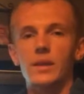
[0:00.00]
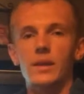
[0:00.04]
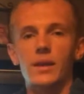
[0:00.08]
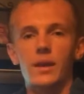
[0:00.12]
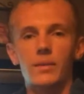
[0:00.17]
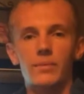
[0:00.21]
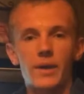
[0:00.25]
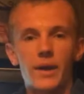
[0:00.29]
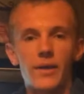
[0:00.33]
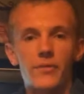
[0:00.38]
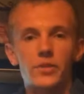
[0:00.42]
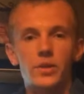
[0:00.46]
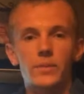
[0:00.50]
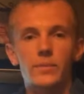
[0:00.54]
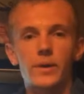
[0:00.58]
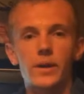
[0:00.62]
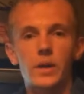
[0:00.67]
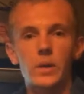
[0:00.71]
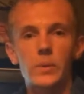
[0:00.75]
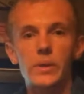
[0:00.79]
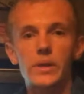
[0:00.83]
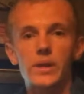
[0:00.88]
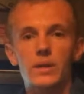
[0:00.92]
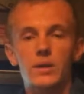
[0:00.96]
And after about
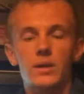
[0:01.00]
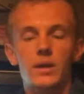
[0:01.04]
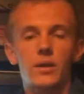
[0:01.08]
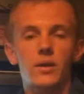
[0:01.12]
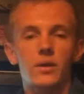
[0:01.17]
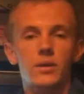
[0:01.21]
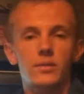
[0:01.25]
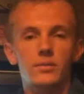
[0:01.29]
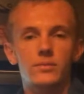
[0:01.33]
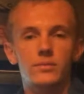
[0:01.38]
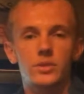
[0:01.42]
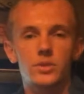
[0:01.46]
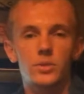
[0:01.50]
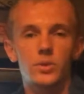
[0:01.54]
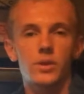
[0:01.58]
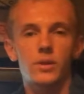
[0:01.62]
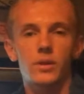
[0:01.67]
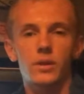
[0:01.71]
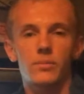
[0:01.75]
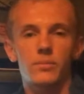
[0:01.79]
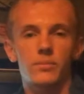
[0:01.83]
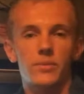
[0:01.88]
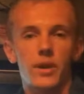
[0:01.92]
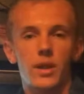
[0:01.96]
a week, it got
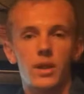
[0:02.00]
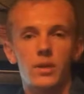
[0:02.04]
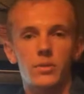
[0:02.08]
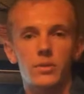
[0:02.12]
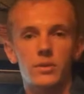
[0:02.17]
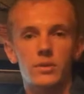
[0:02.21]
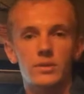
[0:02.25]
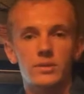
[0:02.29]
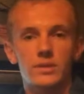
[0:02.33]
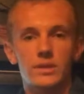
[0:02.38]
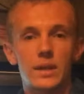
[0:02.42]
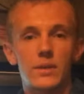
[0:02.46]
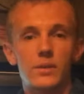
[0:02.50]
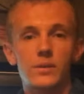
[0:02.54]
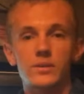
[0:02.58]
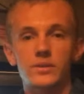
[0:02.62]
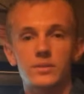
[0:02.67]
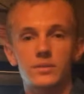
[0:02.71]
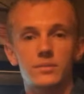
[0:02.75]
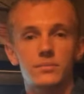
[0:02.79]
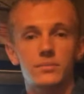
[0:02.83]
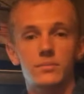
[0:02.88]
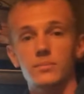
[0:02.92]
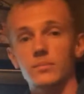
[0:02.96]
200 followers, and I
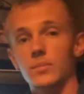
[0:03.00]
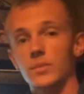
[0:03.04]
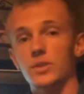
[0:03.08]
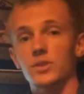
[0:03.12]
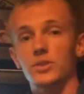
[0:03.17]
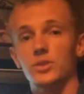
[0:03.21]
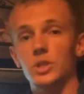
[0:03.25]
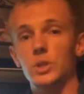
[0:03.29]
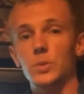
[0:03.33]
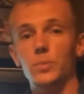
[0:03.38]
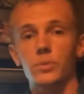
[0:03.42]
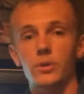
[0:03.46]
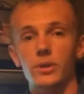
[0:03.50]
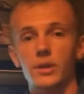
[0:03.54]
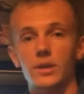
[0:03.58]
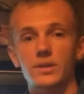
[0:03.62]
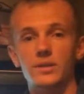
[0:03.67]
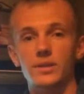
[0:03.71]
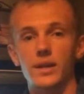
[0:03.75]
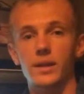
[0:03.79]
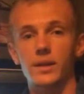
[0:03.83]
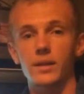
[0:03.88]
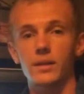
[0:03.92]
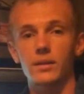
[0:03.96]
was super
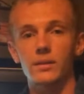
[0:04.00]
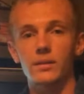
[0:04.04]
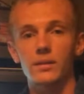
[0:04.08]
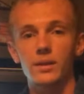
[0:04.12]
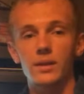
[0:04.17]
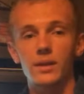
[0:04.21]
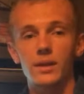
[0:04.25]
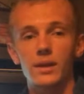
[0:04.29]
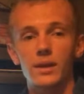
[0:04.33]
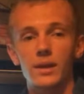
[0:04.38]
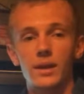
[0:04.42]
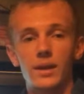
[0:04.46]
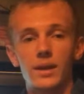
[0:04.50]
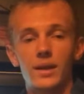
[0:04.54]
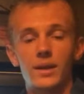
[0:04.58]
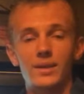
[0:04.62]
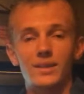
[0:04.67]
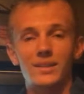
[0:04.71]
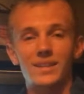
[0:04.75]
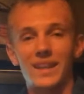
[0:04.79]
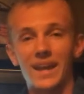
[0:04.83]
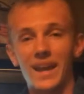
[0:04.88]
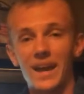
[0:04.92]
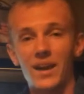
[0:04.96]
excited.
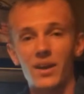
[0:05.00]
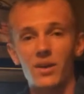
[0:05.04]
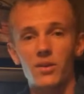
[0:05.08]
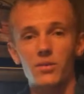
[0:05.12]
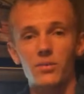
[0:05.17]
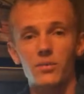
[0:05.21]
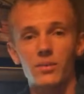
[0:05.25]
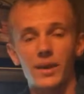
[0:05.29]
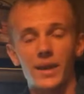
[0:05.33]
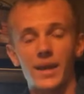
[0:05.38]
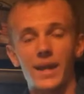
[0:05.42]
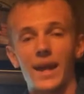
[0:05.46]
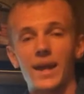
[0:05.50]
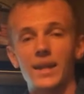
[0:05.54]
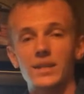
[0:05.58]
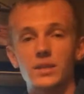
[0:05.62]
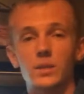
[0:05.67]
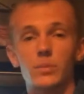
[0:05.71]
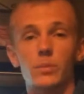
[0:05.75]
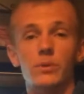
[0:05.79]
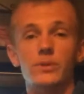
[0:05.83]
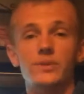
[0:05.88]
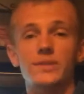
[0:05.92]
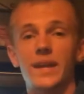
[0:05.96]
Now, it has
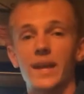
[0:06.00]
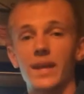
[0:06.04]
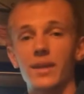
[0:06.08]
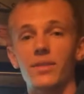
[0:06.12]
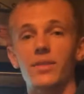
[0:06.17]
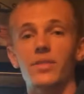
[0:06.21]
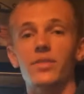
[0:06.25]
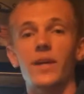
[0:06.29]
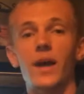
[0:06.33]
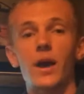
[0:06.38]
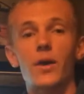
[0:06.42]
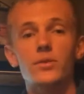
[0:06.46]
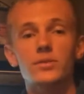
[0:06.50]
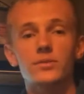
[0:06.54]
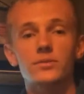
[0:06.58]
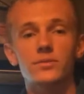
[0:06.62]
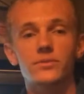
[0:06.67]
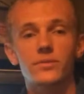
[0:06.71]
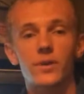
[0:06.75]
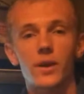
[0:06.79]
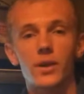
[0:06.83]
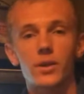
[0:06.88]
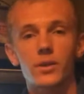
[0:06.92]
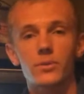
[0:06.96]
almost 8,000
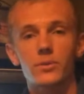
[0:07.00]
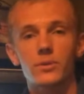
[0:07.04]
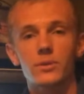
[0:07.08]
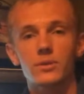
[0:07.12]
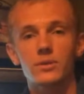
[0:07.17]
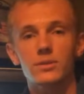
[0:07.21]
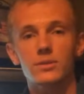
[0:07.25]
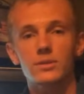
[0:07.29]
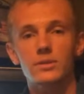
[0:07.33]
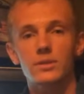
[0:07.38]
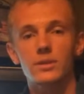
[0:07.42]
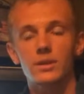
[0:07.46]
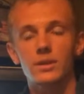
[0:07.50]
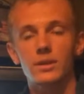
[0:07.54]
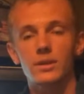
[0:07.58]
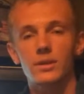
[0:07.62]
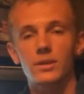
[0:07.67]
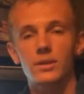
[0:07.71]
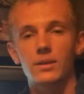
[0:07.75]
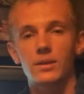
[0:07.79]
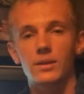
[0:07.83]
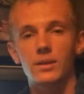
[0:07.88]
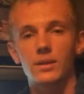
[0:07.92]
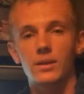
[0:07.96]
followers,
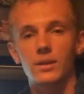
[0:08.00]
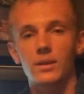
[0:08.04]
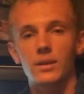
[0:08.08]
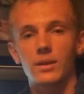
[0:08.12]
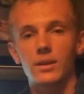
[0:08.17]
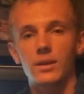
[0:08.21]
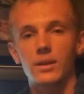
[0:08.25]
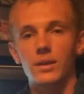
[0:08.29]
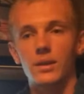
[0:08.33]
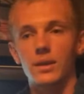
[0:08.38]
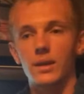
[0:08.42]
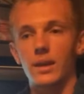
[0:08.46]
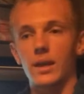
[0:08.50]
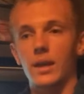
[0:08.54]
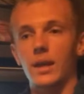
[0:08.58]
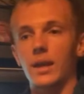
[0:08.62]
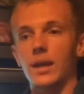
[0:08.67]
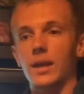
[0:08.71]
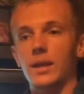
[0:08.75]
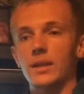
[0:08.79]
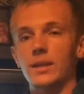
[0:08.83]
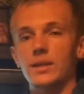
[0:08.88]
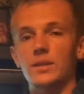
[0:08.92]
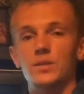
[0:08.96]

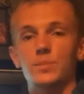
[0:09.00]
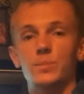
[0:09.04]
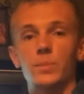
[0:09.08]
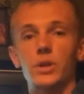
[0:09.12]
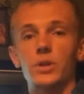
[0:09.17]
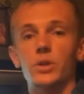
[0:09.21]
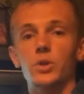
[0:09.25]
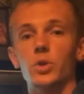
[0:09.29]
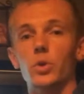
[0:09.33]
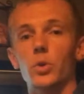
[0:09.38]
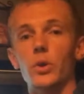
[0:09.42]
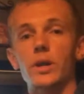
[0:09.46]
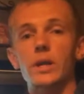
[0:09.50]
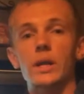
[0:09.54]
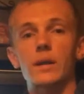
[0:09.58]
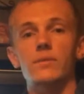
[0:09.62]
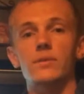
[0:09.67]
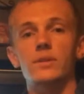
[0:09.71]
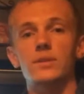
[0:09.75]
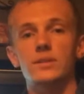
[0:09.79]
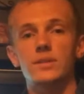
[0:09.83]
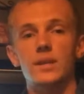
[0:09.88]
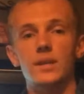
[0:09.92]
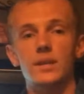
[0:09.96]
and it's been growing
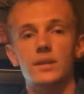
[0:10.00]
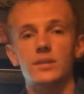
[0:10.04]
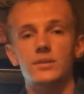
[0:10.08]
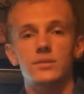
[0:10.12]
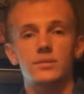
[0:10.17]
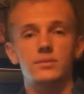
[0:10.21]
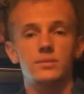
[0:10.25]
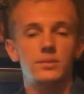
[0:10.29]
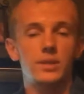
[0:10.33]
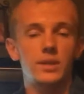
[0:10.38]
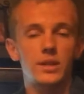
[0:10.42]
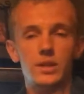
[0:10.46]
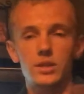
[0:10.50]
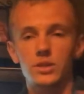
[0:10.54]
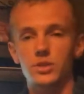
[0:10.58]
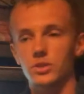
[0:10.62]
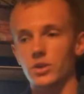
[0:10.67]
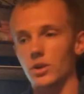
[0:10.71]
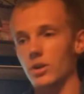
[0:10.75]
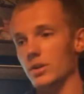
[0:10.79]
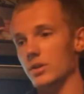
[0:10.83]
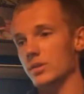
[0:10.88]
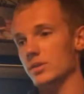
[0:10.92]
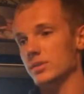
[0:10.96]
ever since.
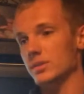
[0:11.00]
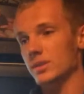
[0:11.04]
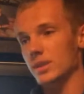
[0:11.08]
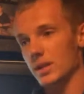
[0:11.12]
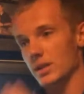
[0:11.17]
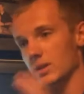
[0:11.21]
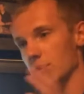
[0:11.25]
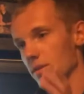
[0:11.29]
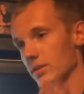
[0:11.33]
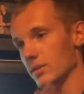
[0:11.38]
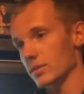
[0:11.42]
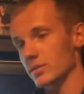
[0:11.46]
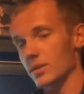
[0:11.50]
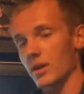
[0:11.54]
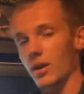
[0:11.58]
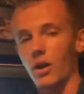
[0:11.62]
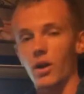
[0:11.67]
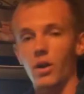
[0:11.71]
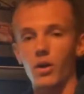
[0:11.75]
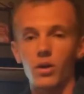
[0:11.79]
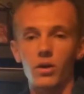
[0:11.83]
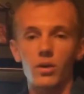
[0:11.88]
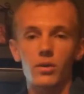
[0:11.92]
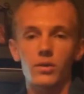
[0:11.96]
T-shirts, stickers,
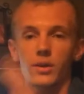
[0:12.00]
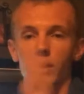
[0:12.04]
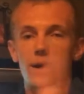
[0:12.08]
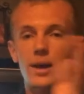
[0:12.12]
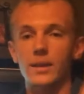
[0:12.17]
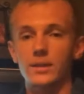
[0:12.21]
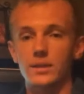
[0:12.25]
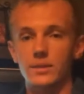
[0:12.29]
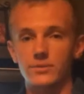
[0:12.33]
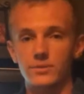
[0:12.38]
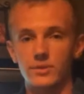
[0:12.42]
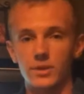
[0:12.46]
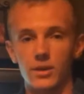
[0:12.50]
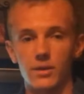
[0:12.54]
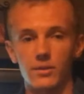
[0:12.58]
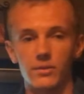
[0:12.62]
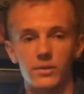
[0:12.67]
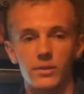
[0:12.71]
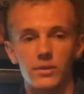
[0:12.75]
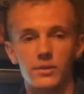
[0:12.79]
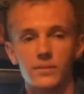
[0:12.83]
all kinds of stuff.